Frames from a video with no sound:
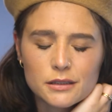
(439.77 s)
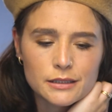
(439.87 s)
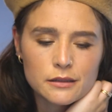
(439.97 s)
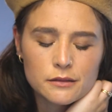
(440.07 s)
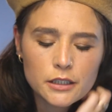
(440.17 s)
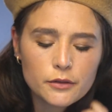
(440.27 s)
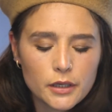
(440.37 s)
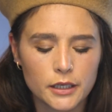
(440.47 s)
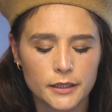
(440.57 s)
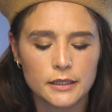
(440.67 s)
I don't
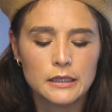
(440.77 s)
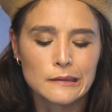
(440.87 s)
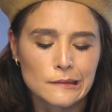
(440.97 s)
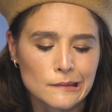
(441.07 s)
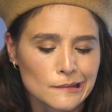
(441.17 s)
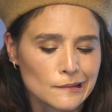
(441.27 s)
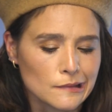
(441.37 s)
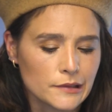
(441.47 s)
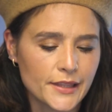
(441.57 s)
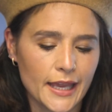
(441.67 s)
know.
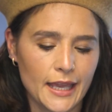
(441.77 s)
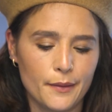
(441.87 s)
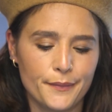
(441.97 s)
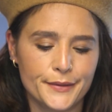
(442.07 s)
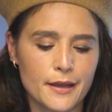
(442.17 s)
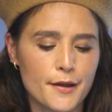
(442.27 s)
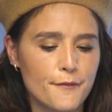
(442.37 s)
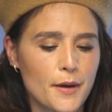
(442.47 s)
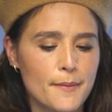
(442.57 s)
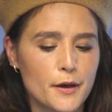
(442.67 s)
That it was kind
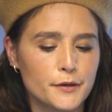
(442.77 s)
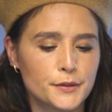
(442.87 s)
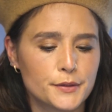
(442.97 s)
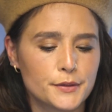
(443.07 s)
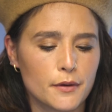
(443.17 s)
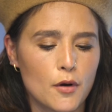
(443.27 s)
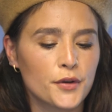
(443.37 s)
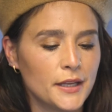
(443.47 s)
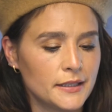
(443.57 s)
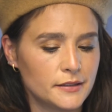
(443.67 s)
of my most
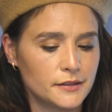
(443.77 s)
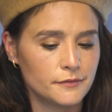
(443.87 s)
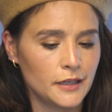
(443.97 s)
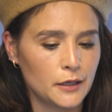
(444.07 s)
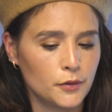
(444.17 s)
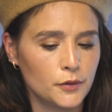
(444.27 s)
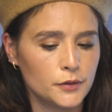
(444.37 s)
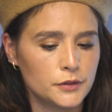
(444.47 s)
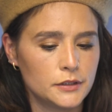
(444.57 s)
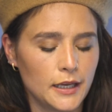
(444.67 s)
honest
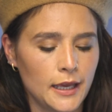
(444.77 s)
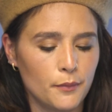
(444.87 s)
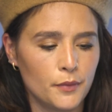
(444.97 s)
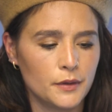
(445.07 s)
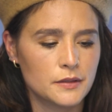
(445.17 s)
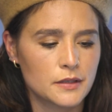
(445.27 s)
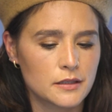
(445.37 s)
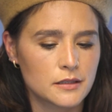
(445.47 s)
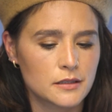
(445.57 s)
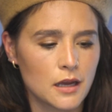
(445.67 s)
record. It was
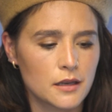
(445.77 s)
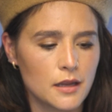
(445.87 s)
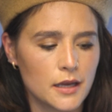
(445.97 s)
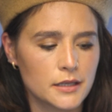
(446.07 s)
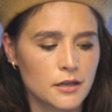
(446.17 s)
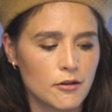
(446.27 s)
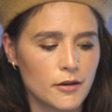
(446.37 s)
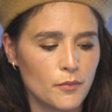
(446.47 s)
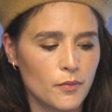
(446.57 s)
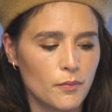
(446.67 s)
done at a
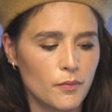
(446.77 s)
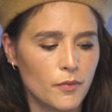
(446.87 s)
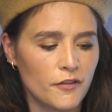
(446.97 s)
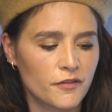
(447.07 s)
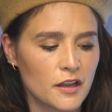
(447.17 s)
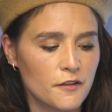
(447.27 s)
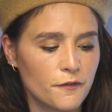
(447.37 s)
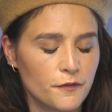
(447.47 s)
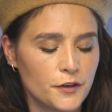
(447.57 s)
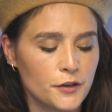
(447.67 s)
time of kind of
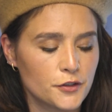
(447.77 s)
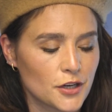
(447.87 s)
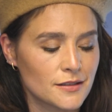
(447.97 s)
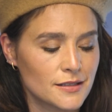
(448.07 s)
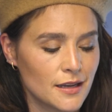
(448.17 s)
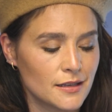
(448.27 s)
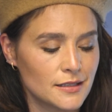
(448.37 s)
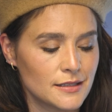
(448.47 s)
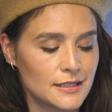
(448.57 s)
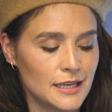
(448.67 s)
huge
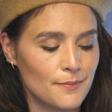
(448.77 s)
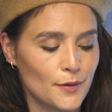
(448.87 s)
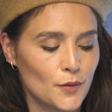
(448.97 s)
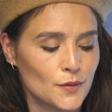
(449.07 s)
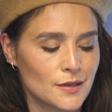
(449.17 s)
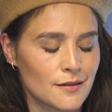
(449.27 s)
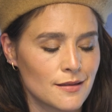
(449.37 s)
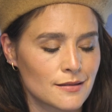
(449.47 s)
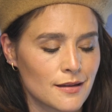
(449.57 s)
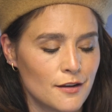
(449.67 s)
uncertainty, but also
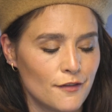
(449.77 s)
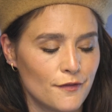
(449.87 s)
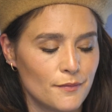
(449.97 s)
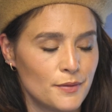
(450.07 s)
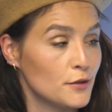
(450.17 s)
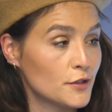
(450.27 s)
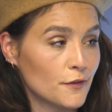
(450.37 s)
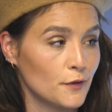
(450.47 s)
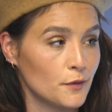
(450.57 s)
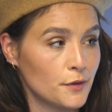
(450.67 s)
this kind of
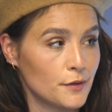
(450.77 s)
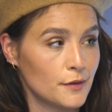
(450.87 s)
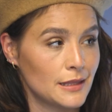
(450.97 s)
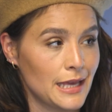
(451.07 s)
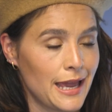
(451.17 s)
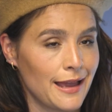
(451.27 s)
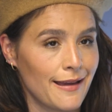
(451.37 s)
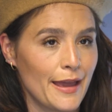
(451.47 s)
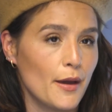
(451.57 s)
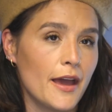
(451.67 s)
beautiful
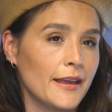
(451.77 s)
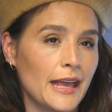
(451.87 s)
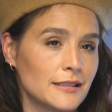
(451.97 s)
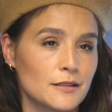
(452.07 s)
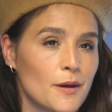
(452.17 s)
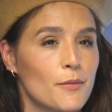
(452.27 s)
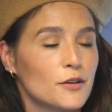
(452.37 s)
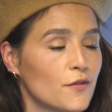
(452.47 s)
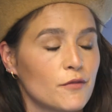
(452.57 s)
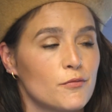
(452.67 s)
thing. I guess it's my
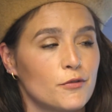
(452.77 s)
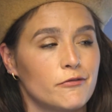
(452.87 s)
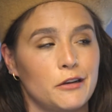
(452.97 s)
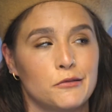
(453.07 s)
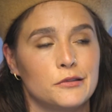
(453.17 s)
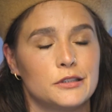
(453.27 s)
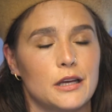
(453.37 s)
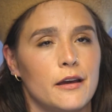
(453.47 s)
most vulnerable record.